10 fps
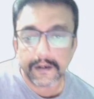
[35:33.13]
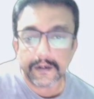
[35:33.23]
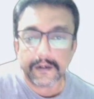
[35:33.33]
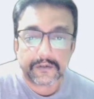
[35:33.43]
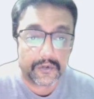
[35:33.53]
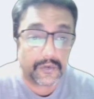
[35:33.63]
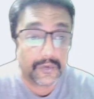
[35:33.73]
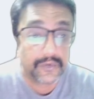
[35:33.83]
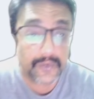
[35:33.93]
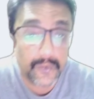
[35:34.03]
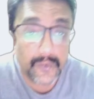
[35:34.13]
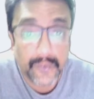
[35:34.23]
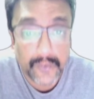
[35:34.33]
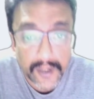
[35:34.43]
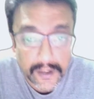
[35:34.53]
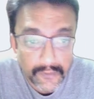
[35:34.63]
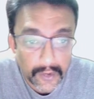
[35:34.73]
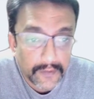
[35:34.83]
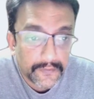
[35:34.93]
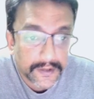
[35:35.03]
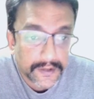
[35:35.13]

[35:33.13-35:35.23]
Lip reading: So those who involved with